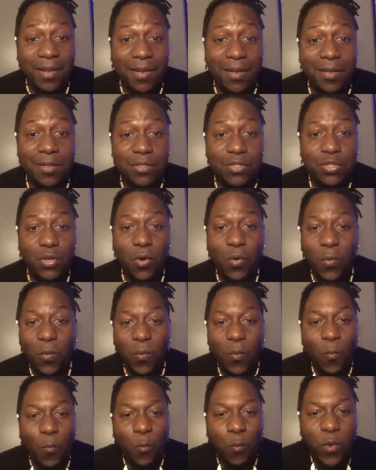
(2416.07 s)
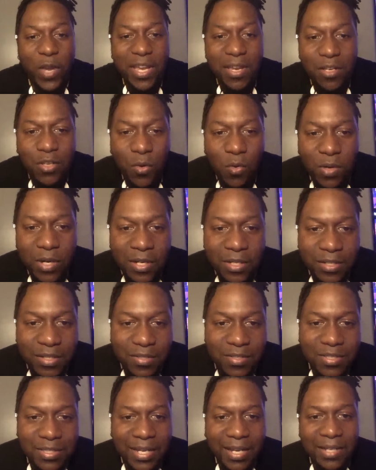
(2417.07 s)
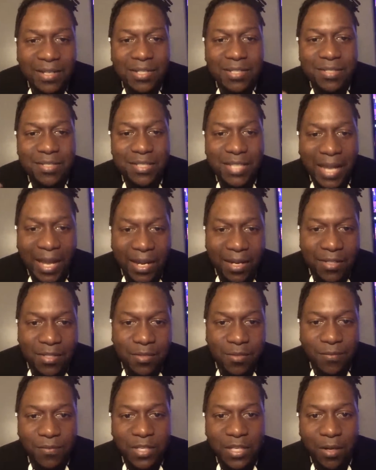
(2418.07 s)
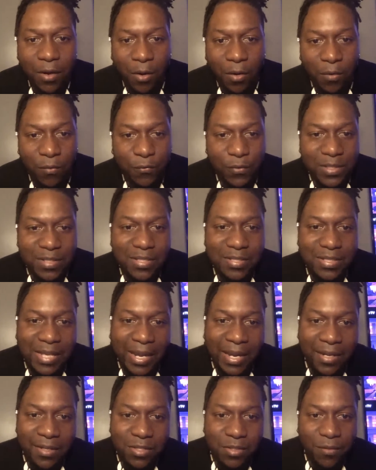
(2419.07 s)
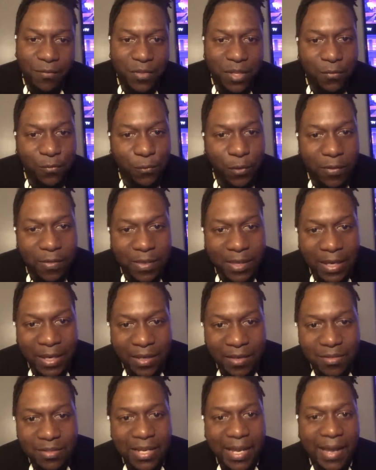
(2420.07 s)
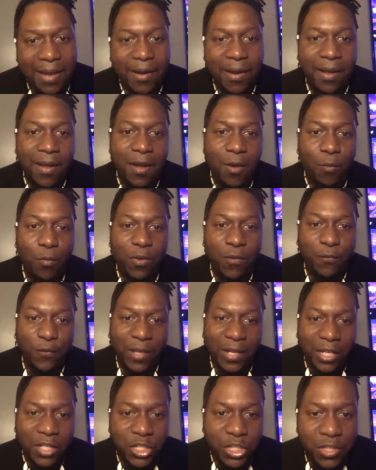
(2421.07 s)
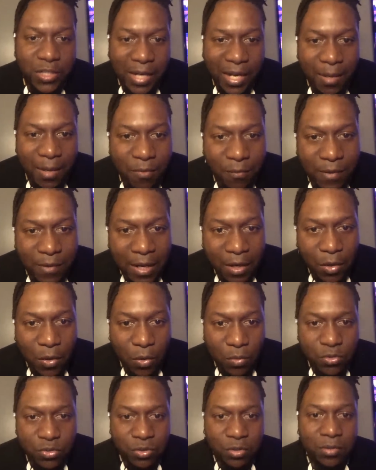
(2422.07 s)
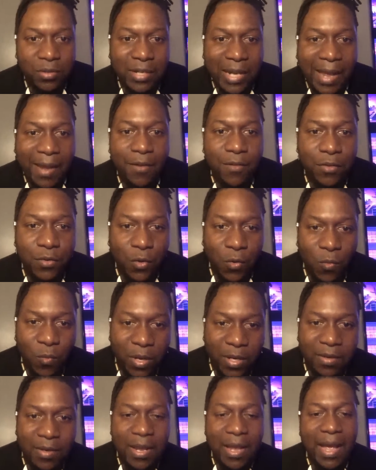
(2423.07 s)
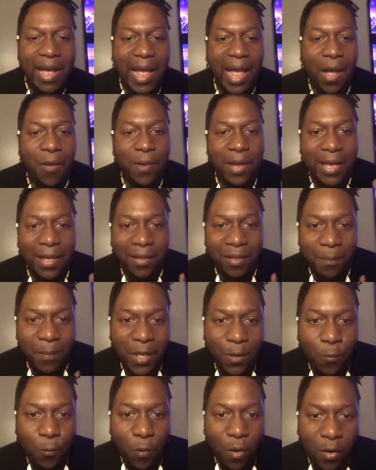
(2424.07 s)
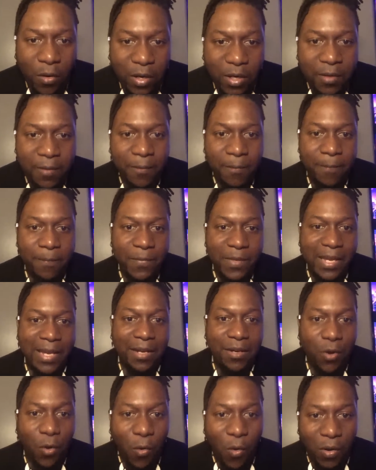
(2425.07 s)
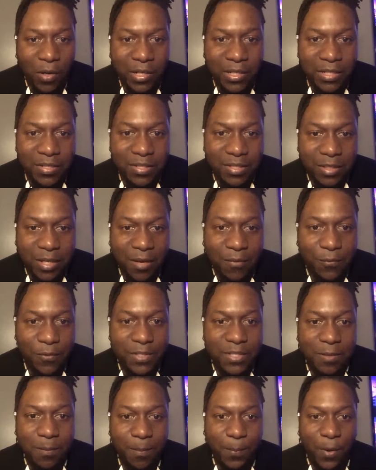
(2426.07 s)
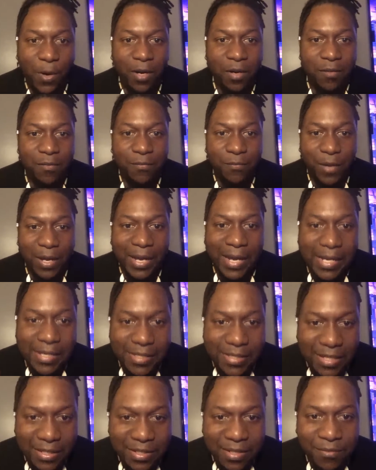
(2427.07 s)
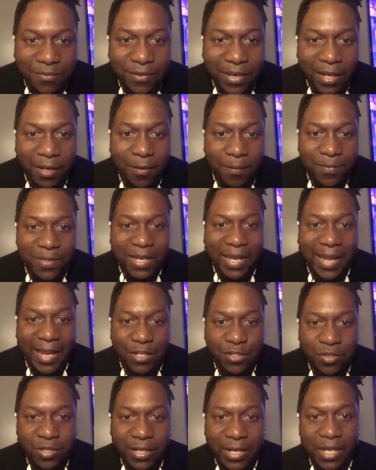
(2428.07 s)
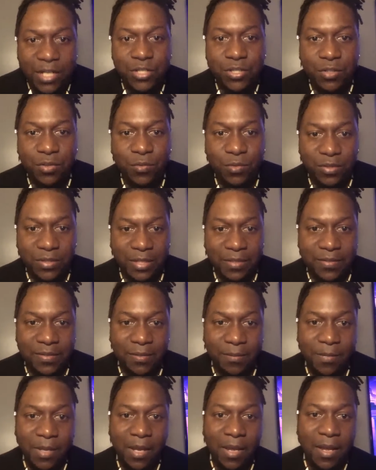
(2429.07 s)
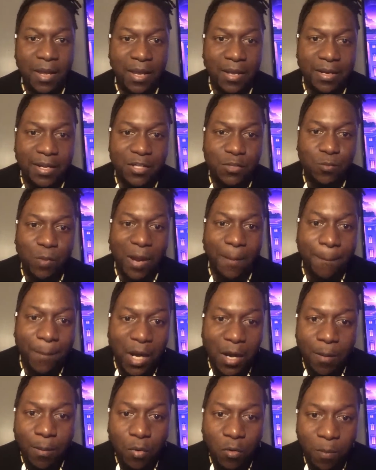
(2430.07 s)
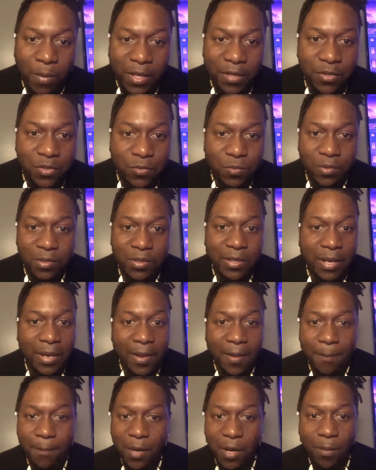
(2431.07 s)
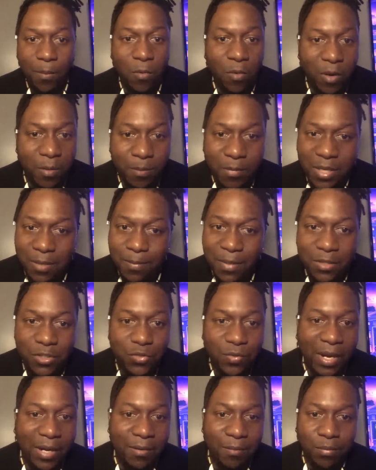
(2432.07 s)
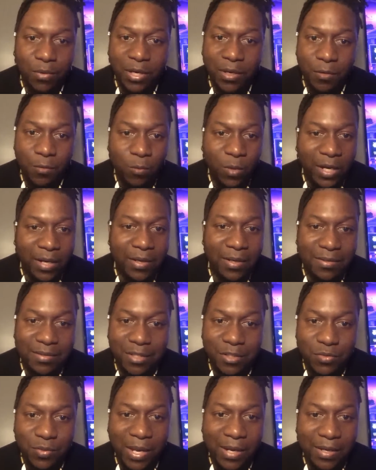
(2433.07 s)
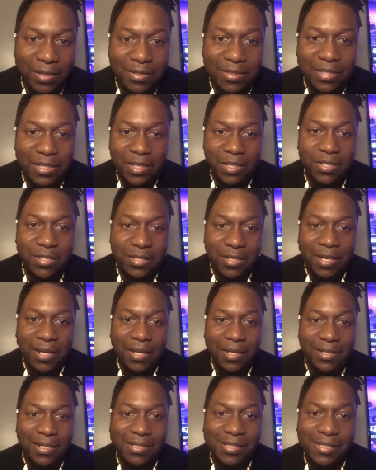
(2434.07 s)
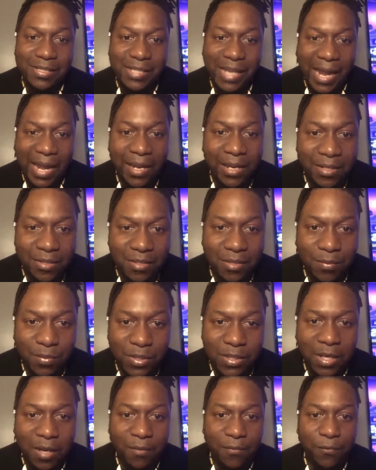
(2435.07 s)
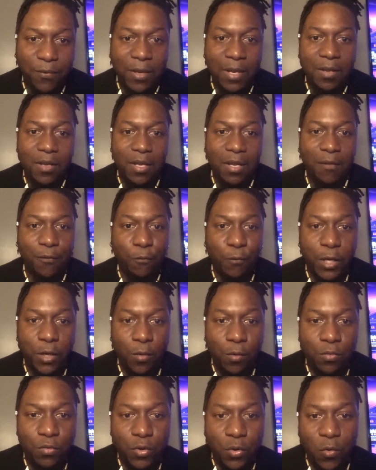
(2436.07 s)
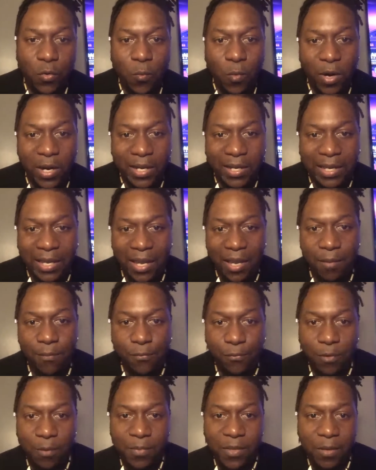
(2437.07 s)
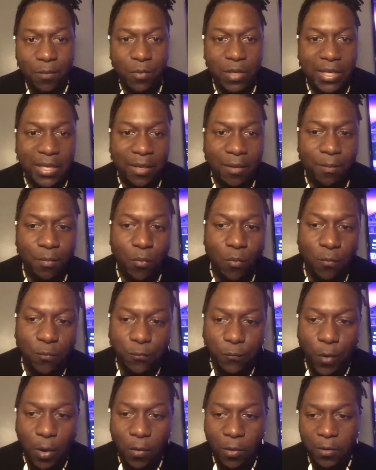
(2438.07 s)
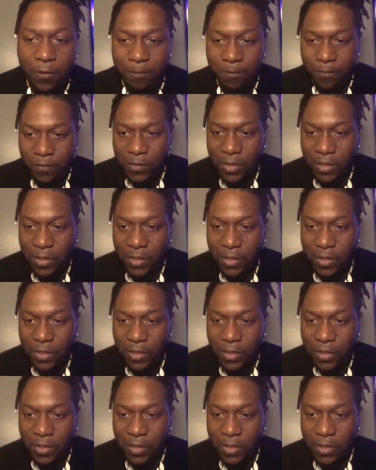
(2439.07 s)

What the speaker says: So we don't understand the science of the earth and science of different things that we feel ashamed of our culture, not knowing how element work. And all of this stuff, it's a part of us to develop the educational system. And that's what Mambo been doing. Mambo and me been trying to bring awareness and trying to teach the science of stuff. If we don't know where it came from, then we can't move forward.